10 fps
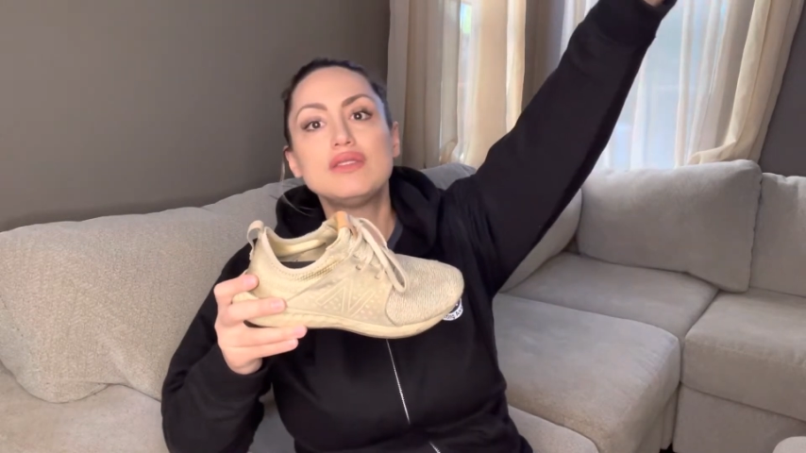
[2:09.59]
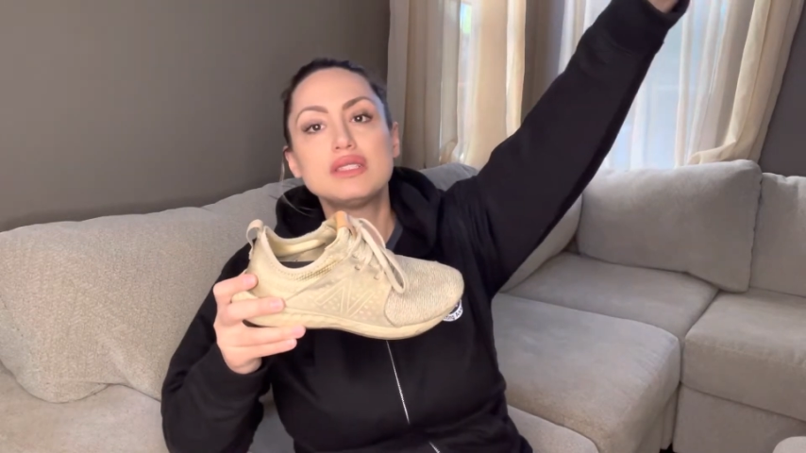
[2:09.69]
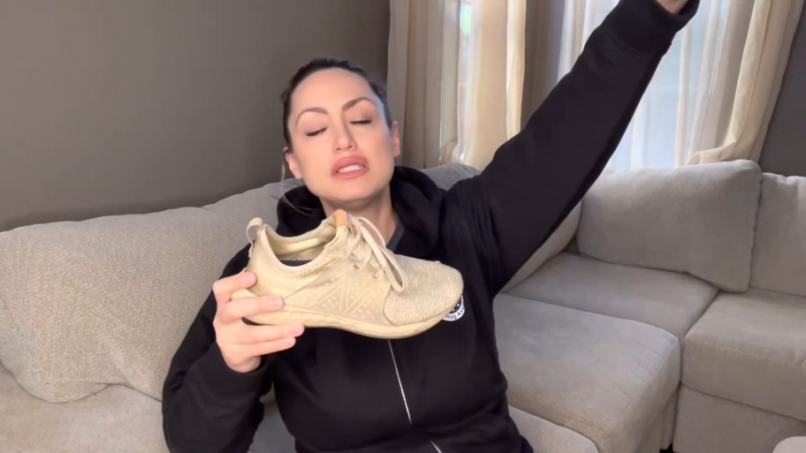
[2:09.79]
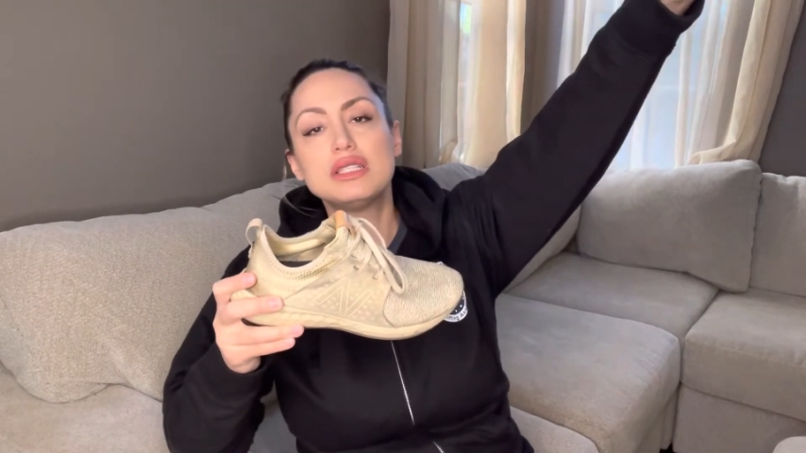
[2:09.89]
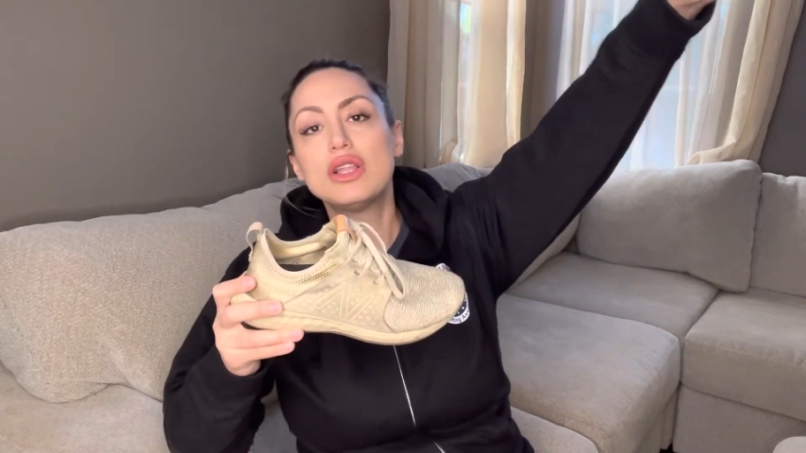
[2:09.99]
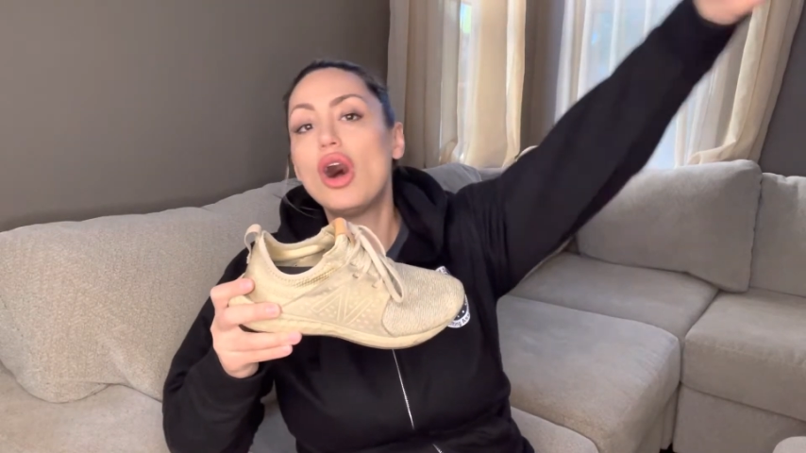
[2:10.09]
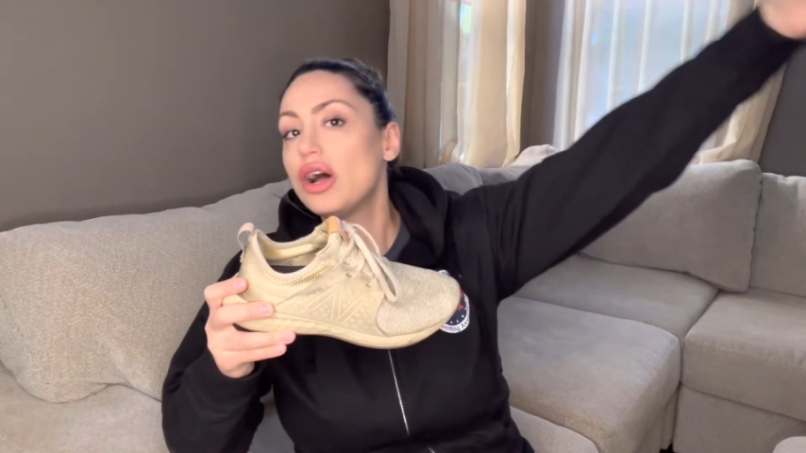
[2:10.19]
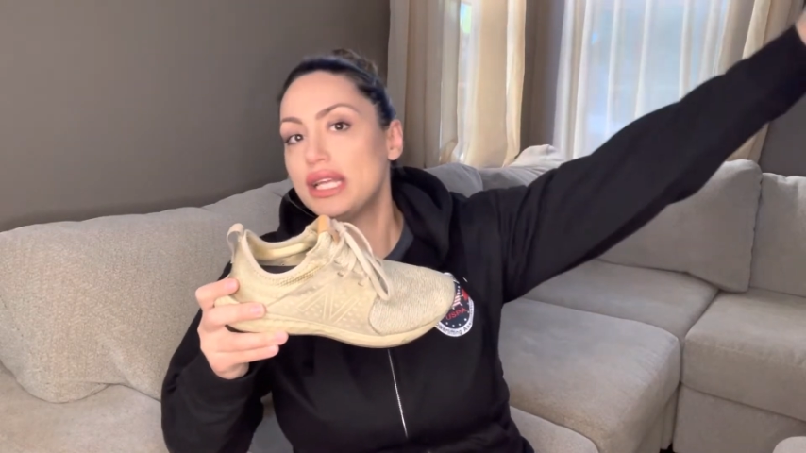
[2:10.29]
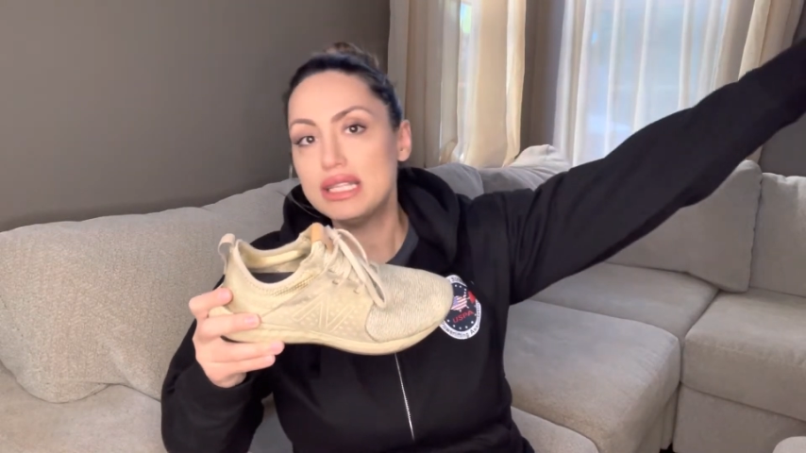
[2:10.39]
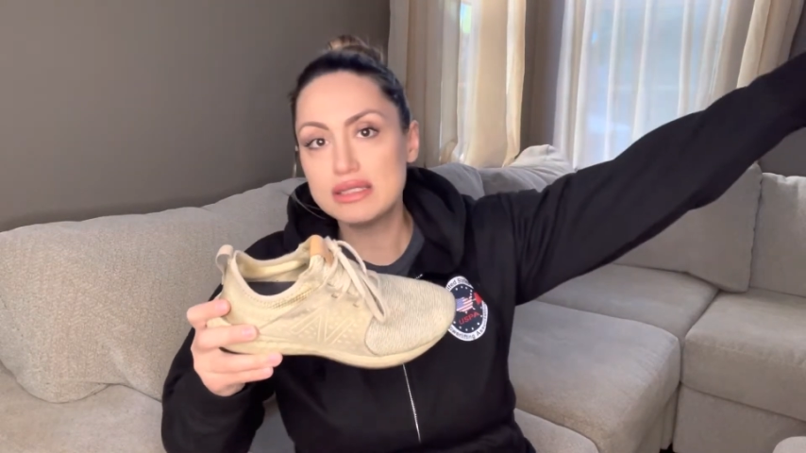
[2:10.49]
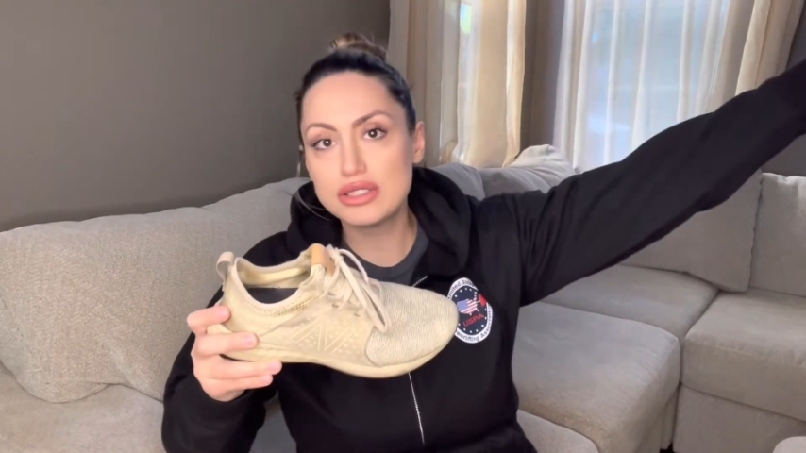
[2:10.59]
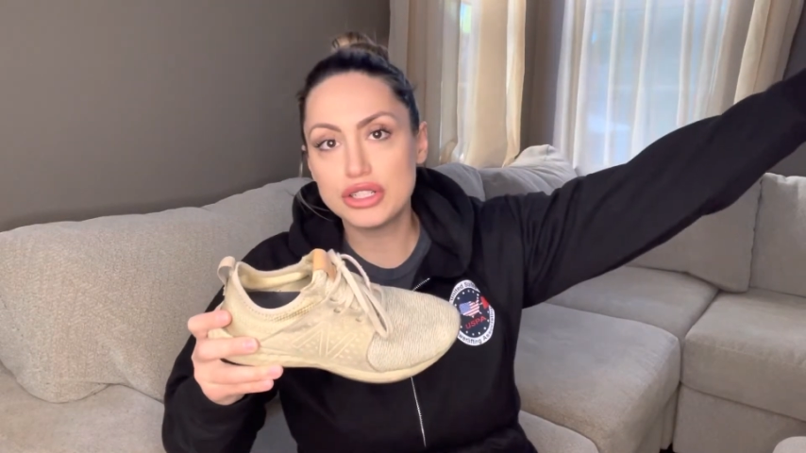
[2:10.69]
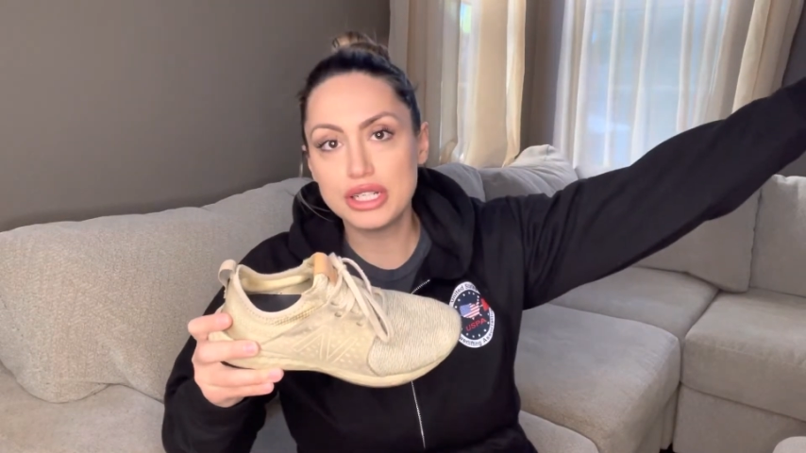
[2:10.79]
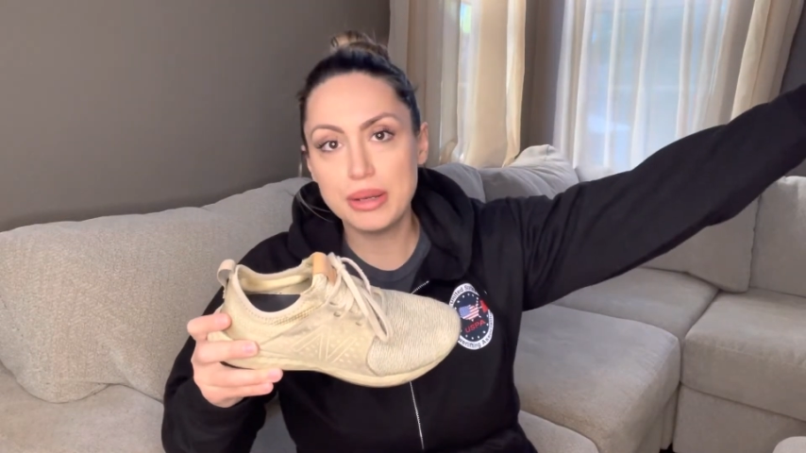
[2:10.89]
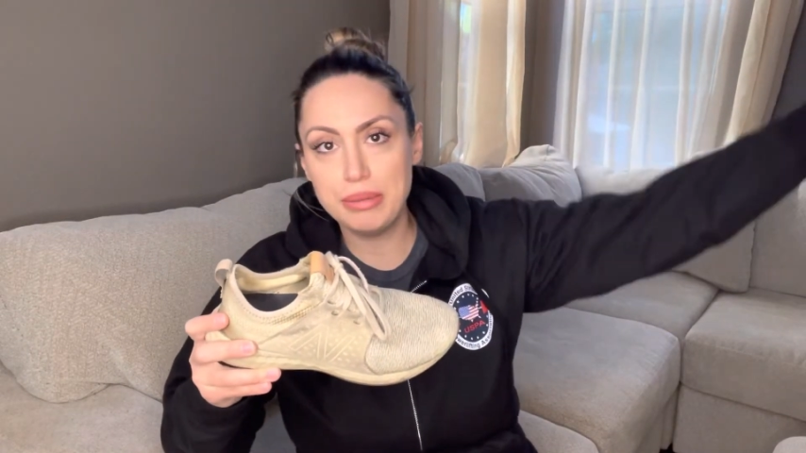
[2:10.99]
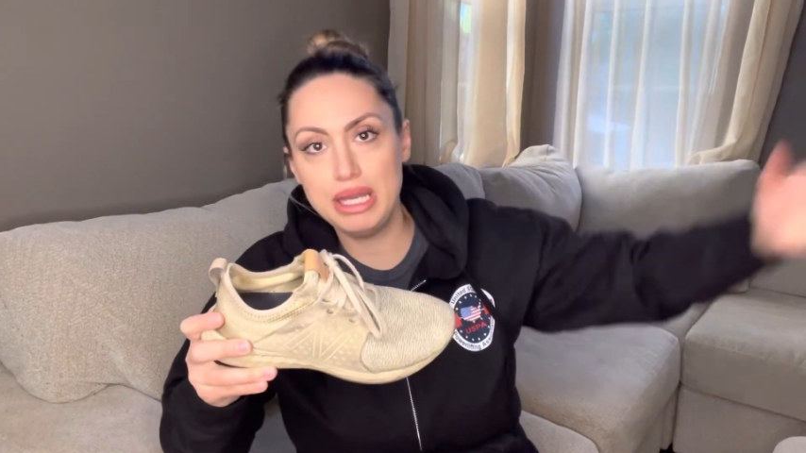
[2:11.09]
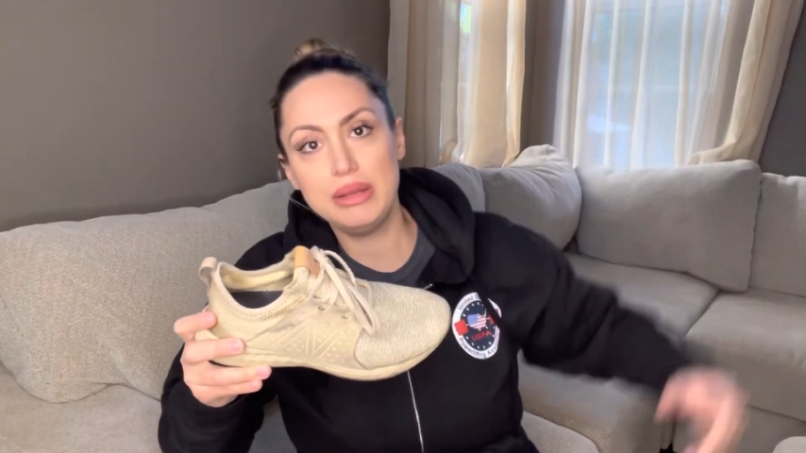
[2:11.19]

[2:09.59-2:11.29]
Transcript: into the audience during a meet